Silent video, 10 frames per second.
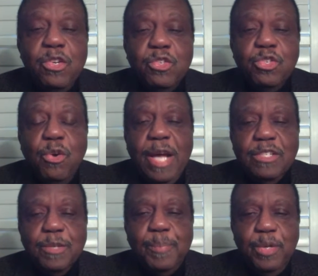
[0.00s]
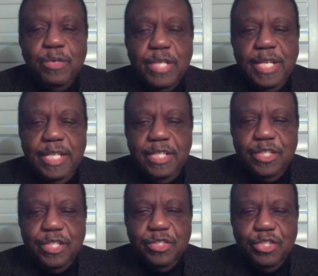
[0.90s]
So I suppose I
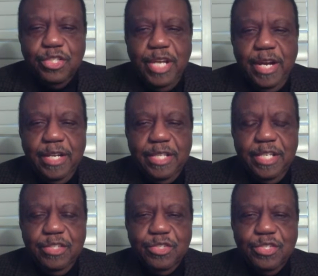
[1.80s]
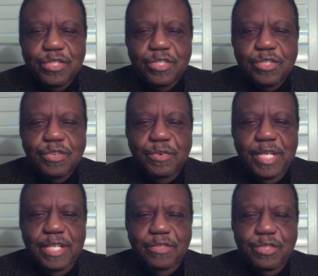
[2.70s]
need to share this
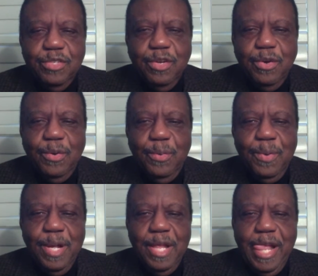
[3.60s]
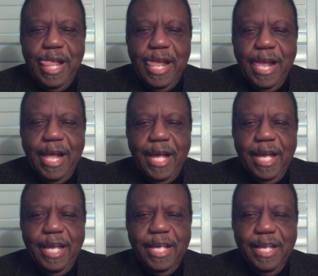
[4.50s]
screen. So
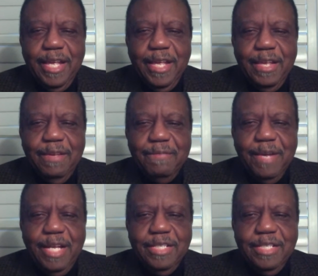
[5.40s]
I, if I